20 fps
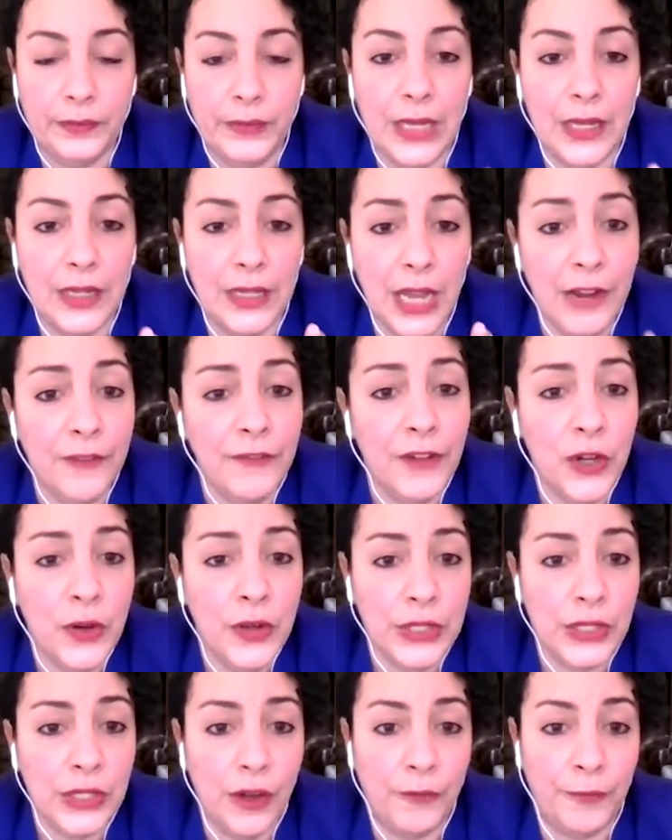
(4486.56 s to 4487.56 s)

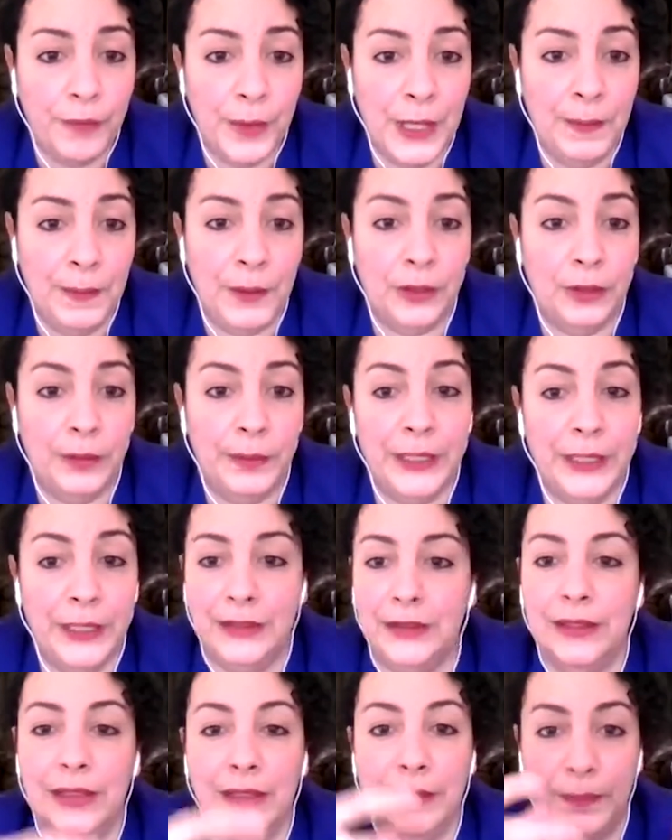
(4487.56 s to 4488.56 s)
livelihoods of people, but
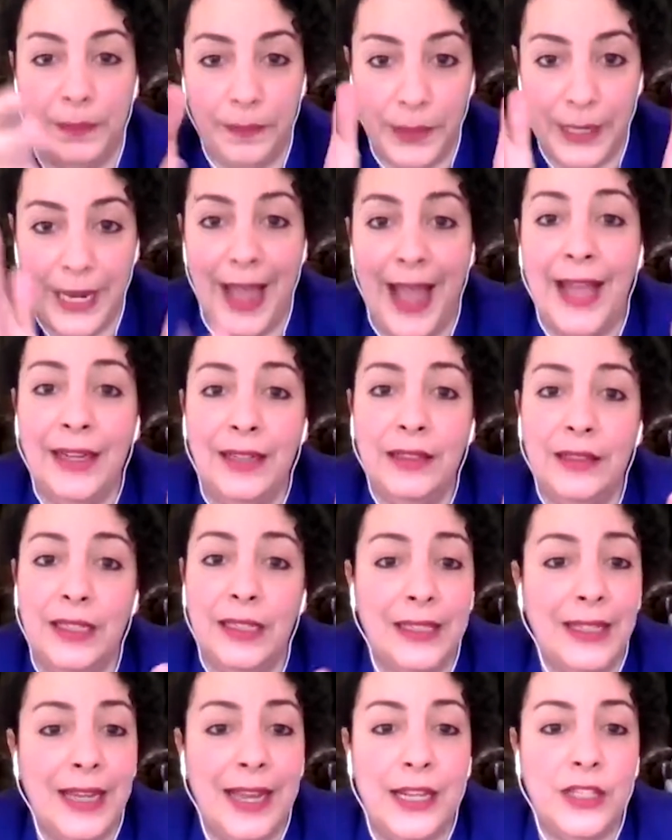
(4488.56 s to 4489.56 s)
the plan
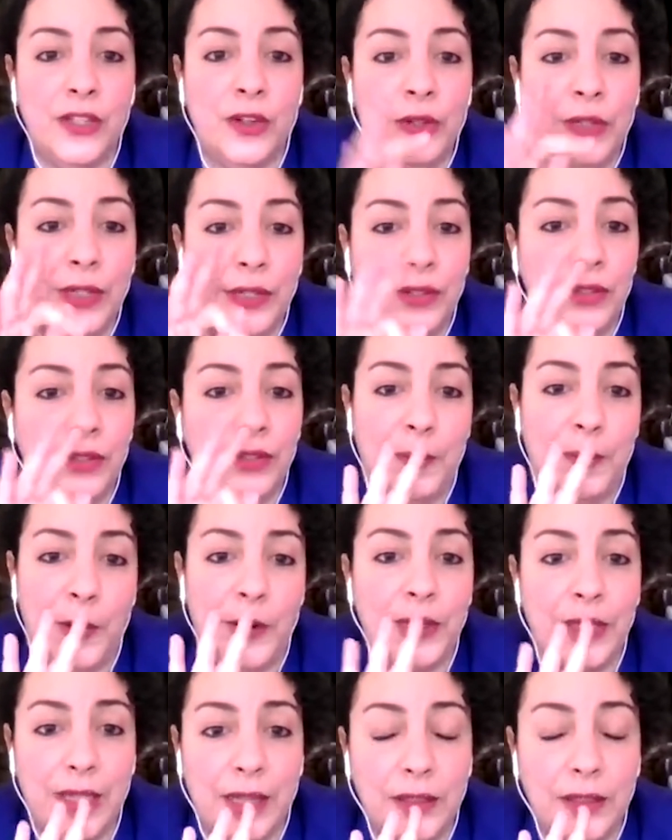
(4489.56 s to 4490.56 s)
dedicates only
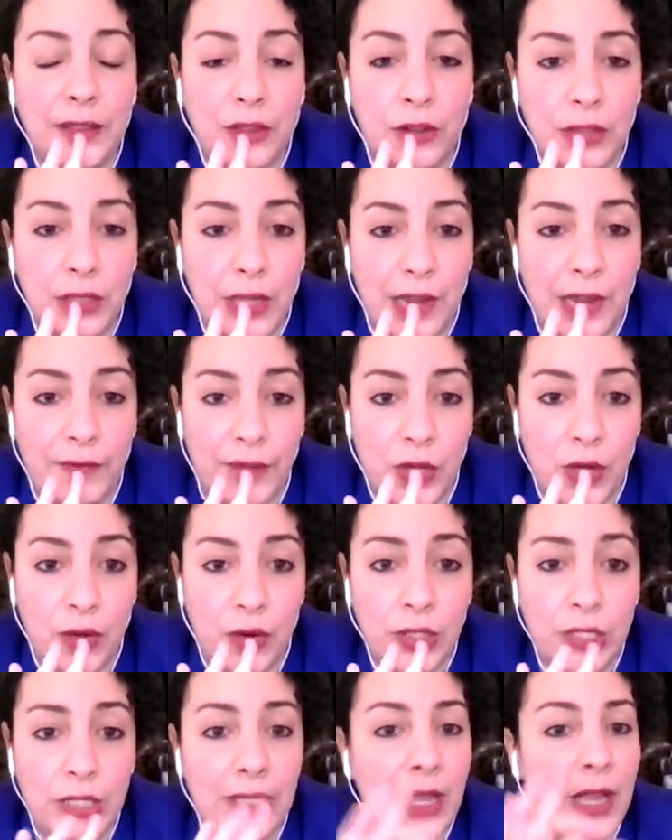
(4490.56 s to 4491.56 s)
3% on
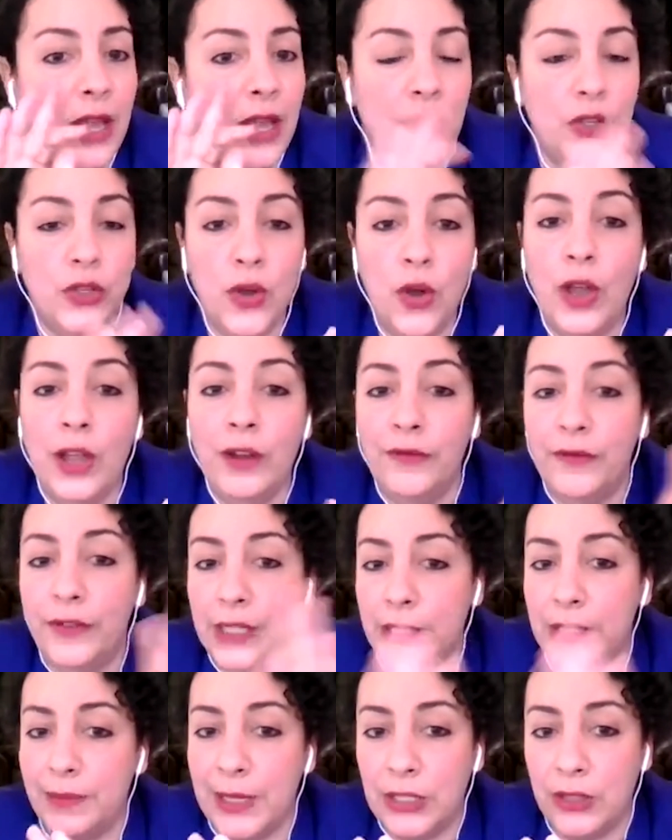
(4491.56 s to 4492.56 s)
livelihoods, no
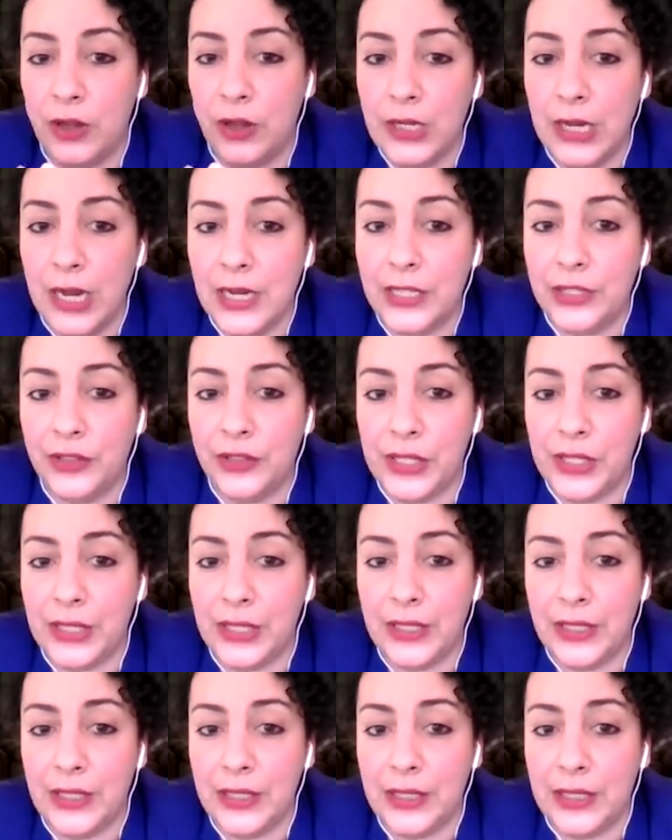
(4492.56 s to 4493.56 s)
investment on
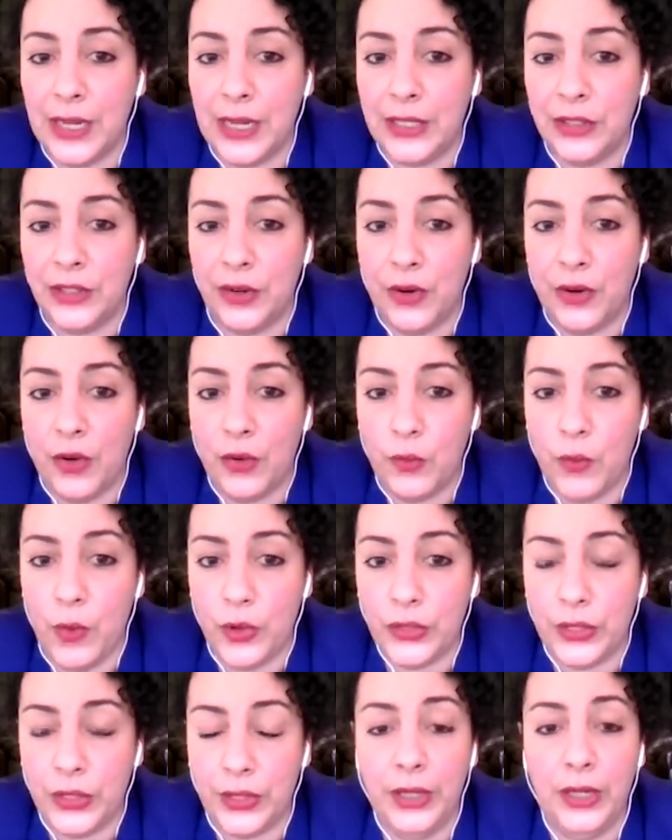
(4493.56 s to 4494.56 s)
electricity sector or
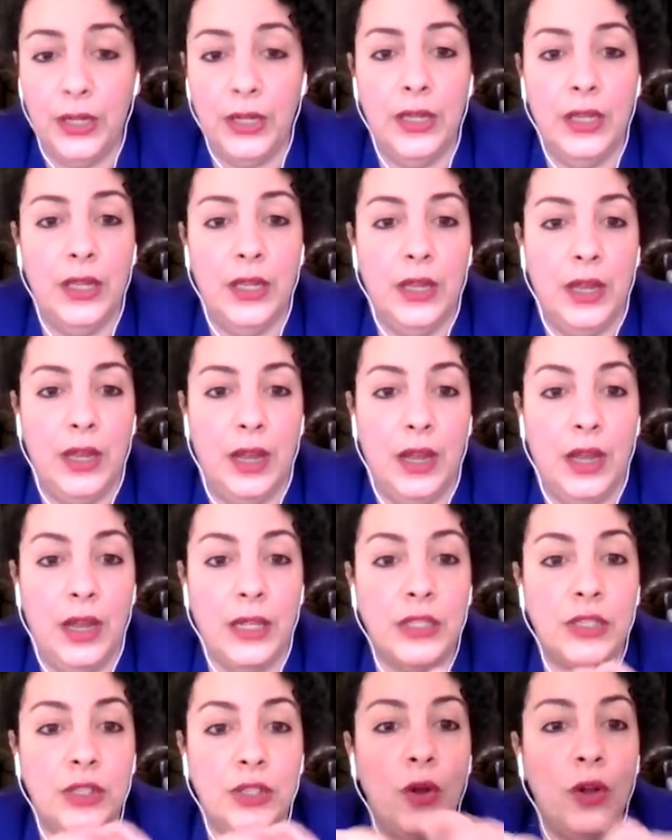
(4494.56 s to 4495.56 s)
water.
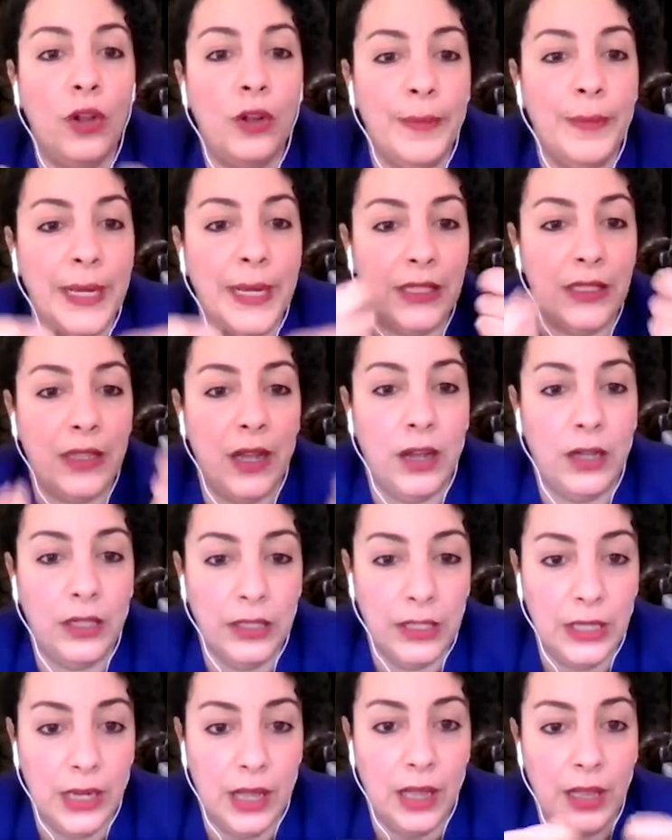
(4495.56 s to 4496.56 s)
It's all based
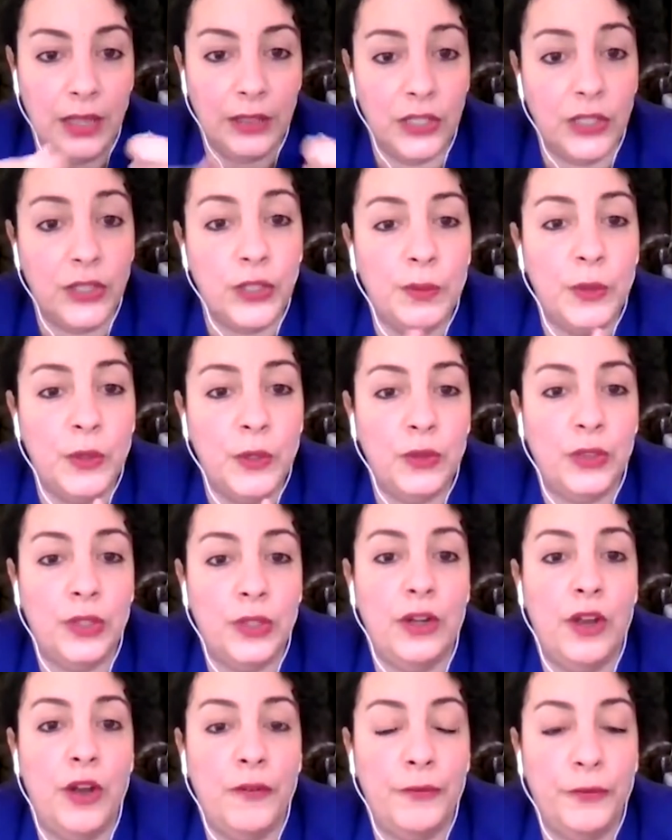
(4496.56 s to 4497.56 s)
on
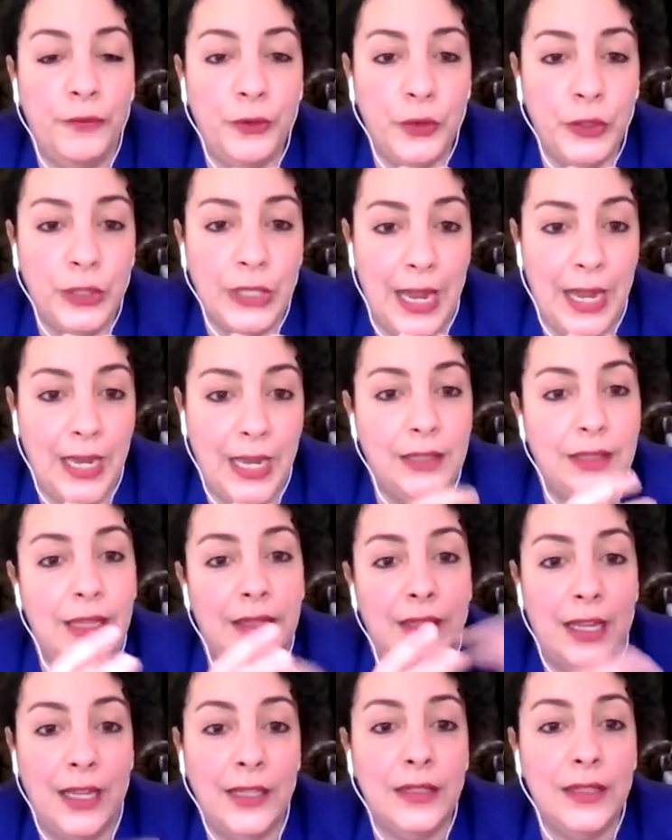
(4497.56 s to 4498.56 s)
distribution of food aid
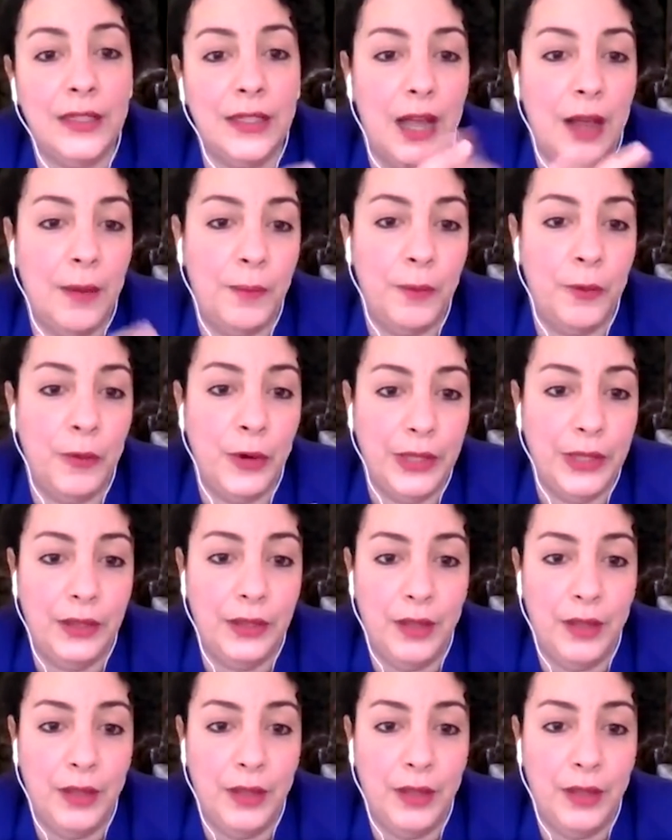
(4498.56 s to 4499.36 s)
that ends up with